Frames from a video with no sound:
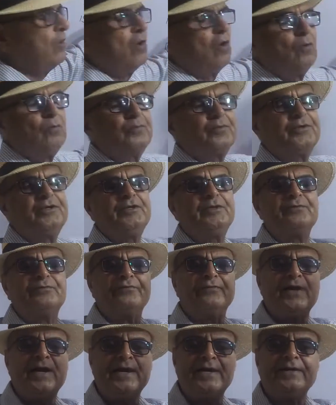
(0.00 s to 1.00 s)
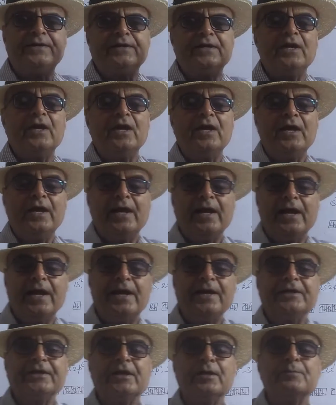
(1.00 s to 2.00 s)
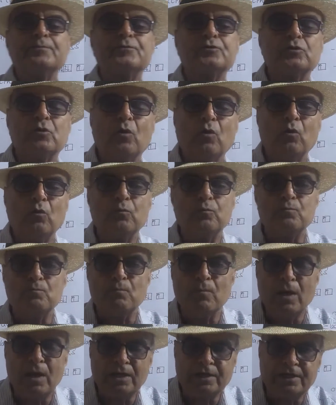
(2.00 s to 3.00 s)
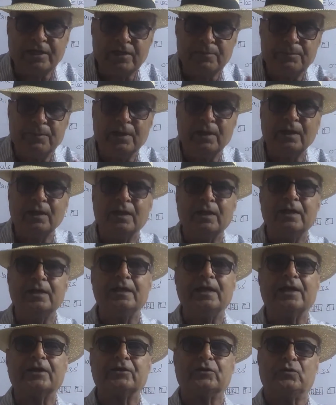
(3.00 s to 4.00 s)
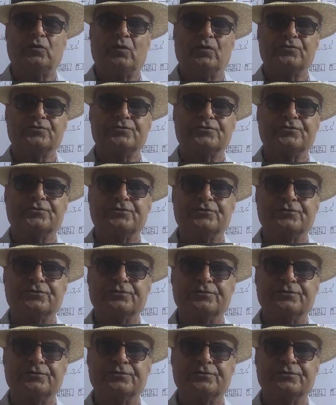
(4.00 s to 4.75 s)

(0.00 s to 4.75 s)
of different atoms of multiple electrons.